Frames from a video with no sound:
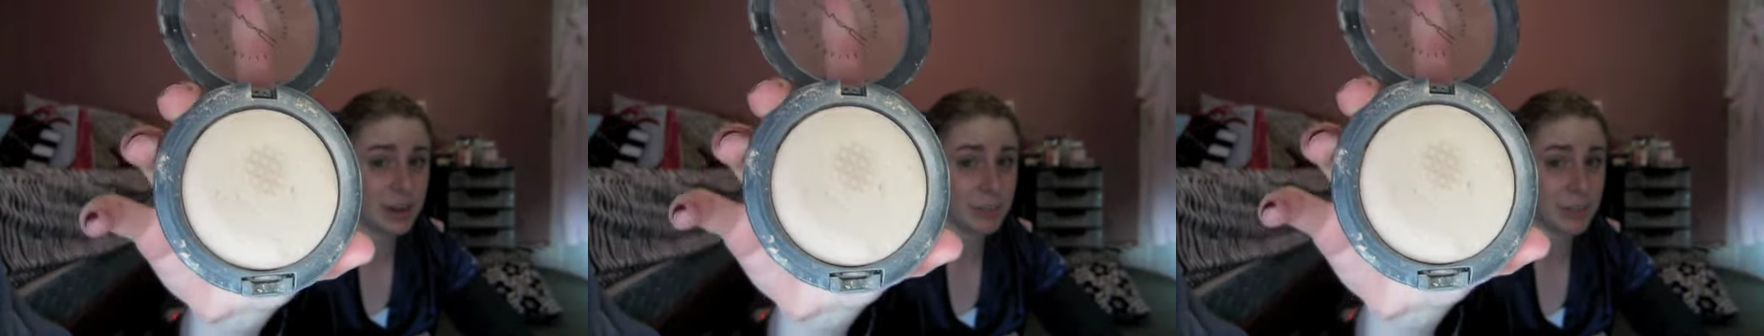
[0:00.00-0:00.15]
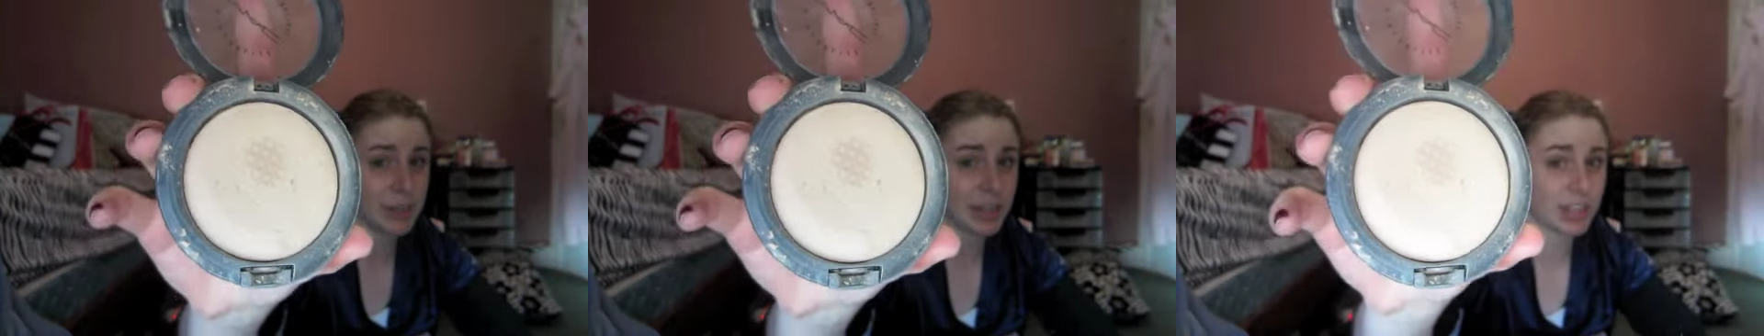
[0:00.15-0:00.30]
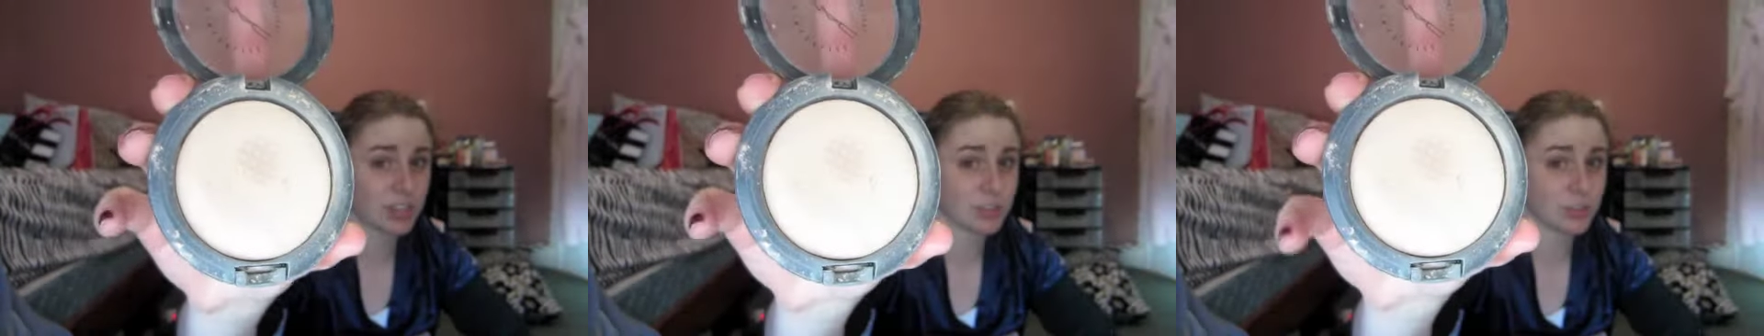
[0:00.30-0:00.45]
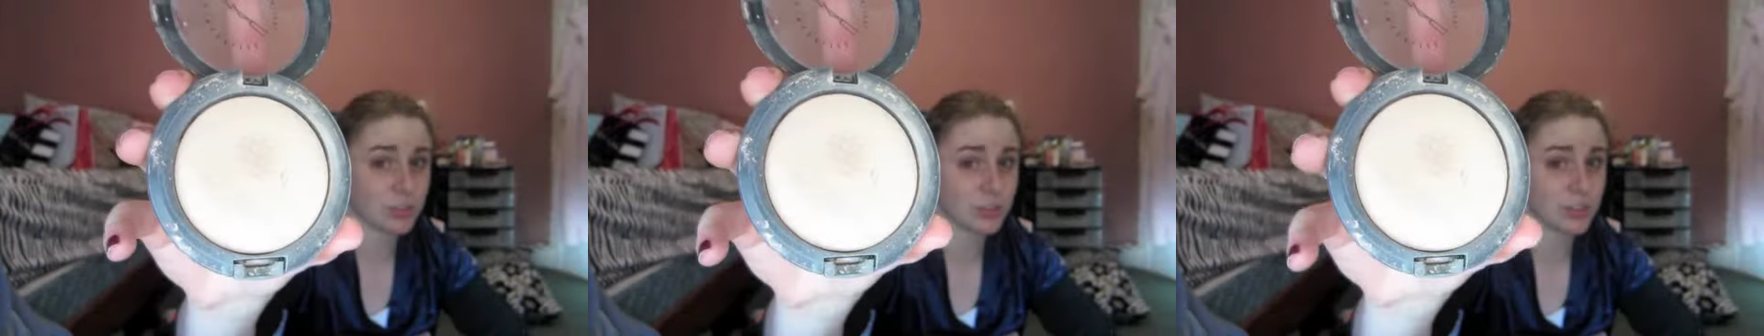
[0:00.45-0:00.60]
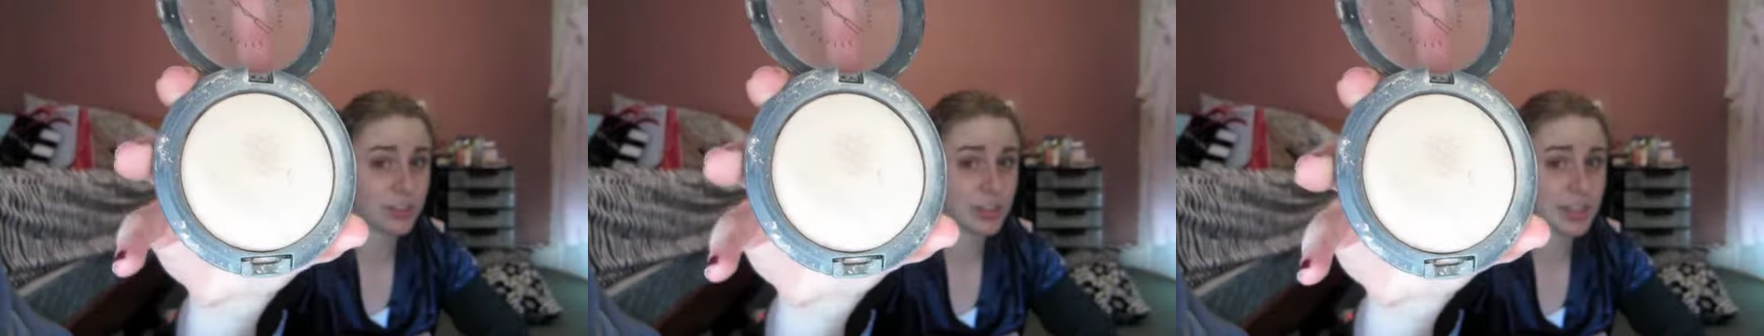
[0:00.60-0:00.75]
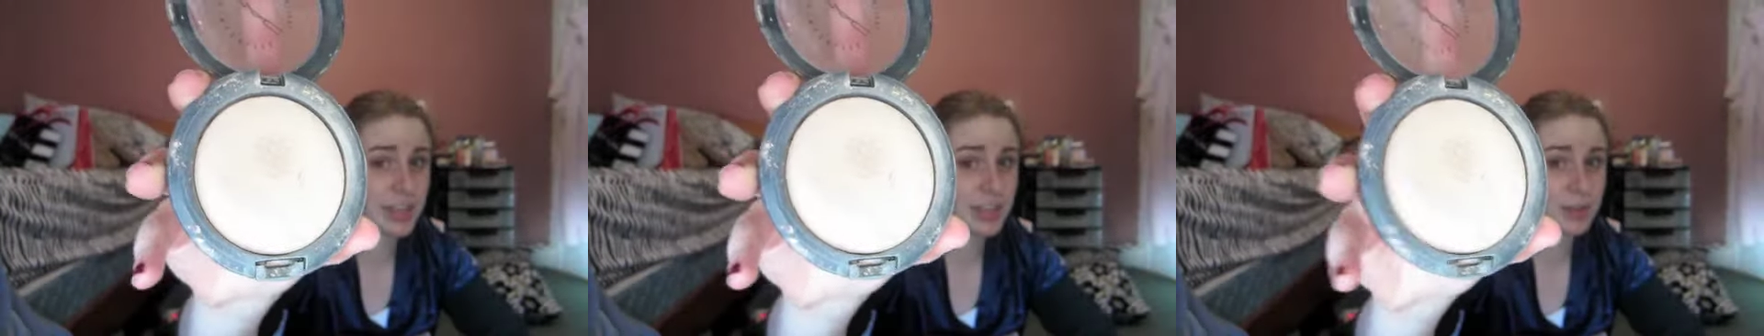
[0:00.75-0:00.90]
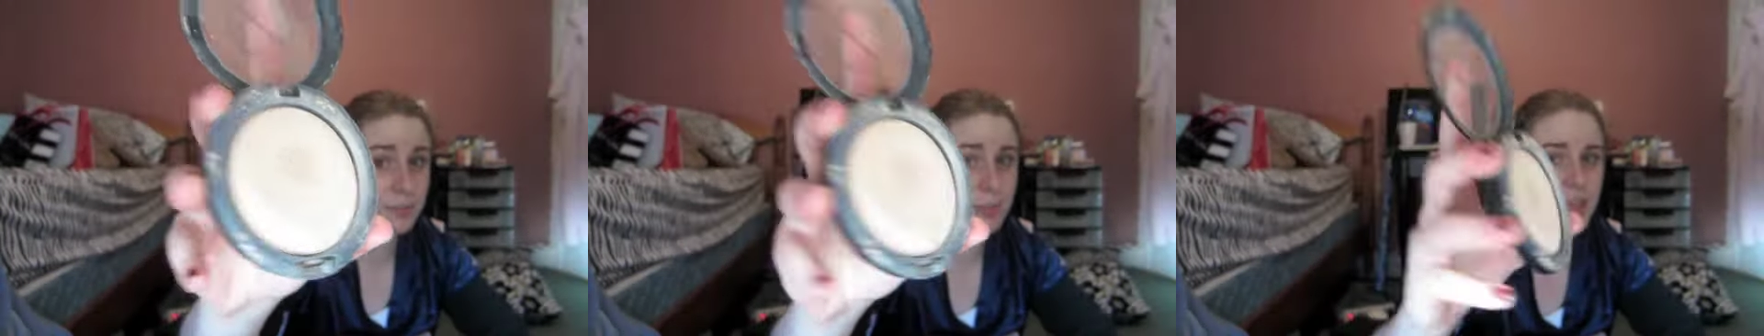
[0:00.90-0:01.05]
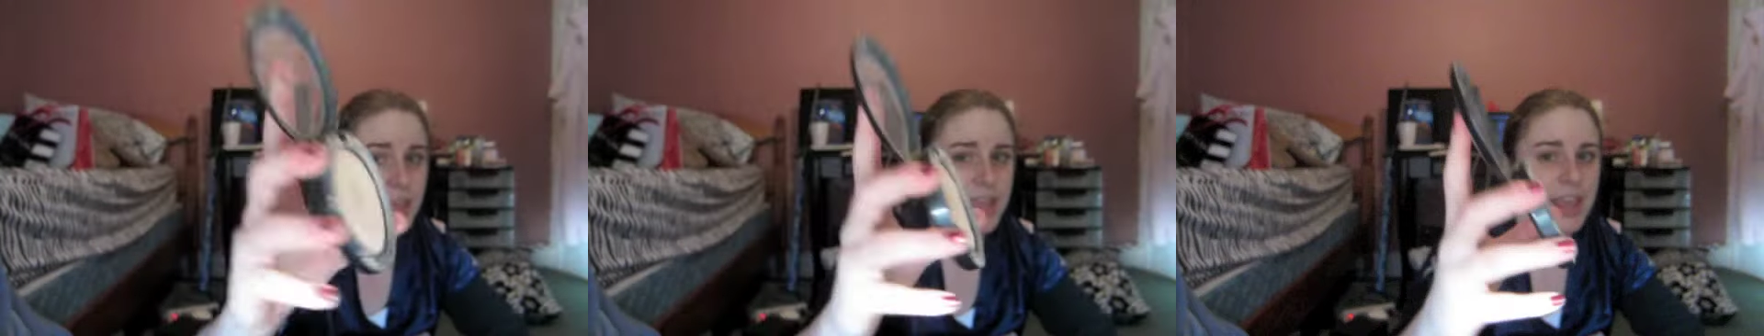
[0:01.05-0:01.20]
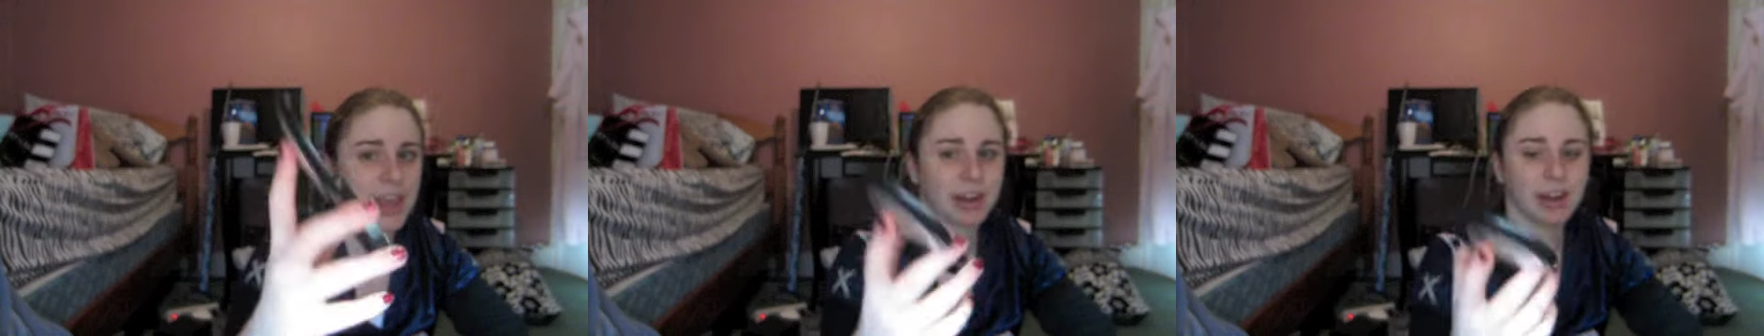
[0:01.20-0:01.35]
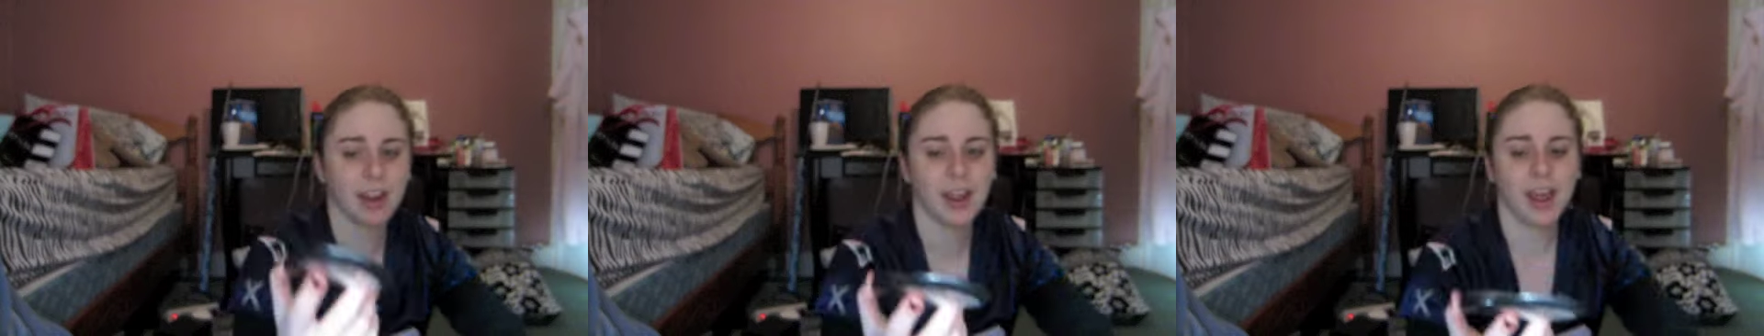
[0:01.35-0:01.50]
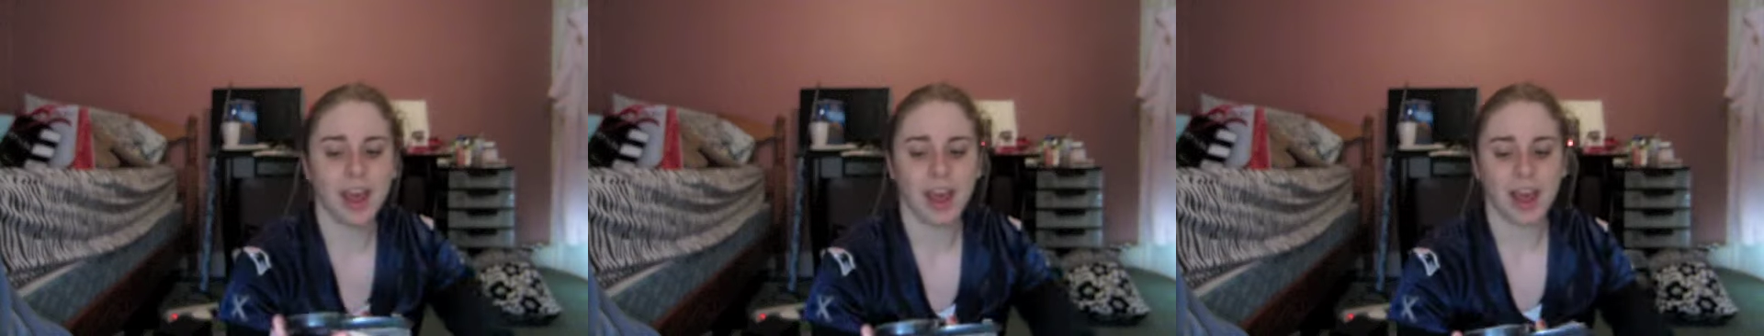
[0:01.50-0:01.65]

I'm getting closer to hitting pan.